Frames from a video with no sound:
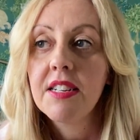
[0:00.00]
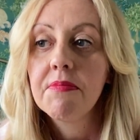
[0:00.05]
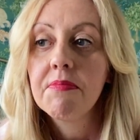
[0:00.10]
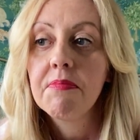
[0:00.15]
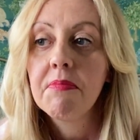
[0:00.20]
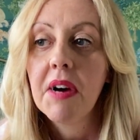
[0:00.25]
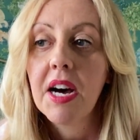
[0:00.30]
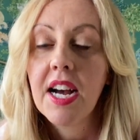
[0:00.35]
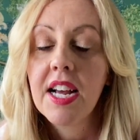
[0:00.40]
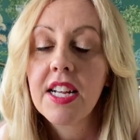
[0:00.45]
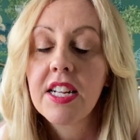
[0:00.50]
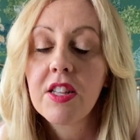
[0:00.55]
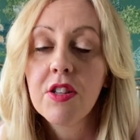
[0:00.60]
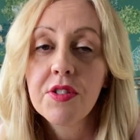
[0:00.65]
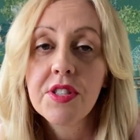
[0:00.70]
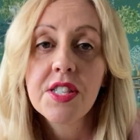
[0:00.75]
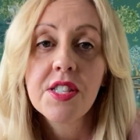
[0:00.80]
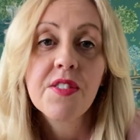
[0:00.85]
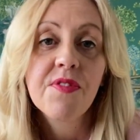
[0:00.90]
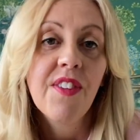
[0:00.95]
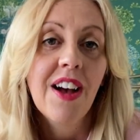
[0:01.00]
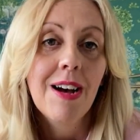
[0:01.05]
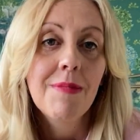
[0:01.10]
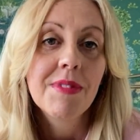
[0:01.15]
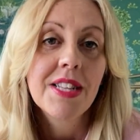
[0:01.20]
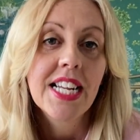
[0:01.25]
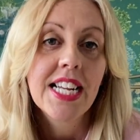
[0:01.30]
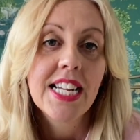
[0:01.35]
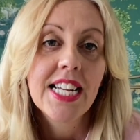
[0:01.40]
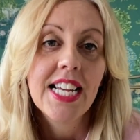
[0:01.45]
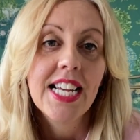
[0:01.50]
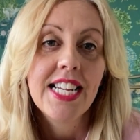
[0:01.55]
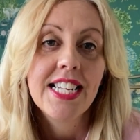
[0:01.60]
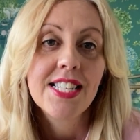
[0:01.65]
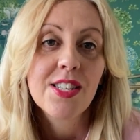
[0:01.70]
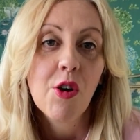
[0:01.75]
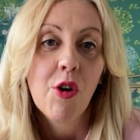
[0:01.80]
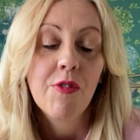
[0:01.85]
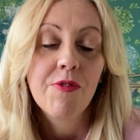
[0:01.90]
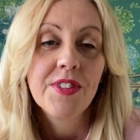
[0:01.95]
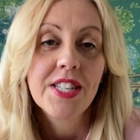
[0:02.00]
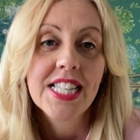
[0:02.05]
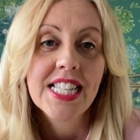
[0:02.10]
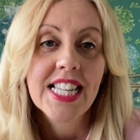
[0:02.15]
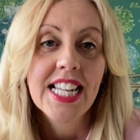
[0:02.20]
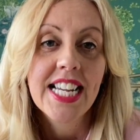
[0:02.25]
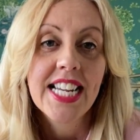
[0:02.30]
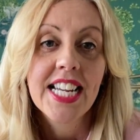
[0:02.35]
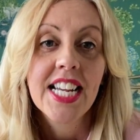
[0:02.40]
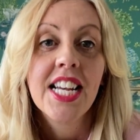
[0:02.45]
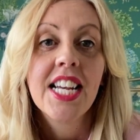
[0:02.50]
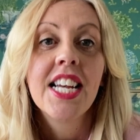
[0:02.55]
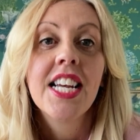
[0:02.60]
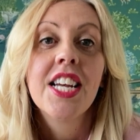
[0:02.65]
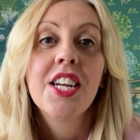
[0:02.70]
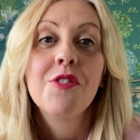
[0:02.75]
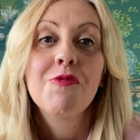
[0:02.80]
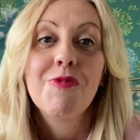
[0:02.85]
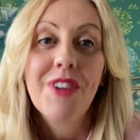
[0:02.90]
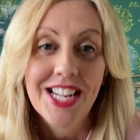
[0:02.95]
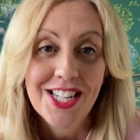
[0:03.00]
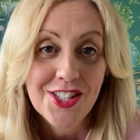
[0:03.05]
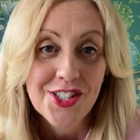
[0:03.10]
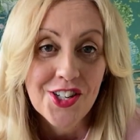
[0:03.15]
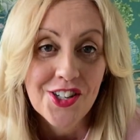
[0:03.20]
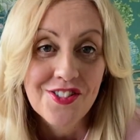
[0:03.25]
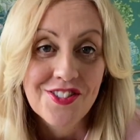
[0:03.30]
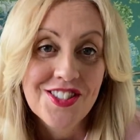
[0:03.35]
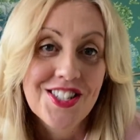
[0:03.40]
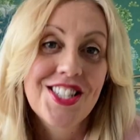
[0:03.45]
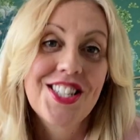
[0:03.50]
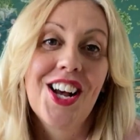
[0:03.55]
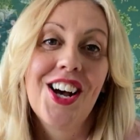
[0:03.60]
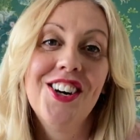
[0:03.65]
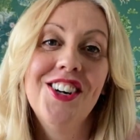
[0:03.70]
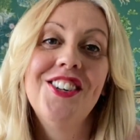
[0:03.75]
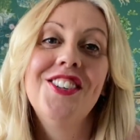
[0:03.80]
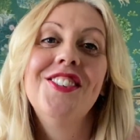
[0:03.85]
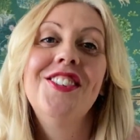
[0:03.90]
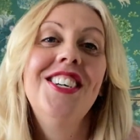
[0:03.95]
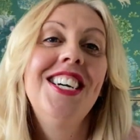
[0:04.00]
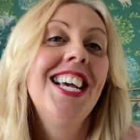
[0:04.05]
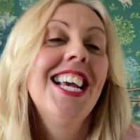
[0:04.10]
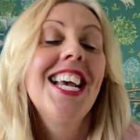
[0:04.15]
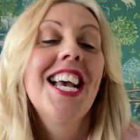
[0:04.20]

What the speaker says: my closest family is obviously Rachel, so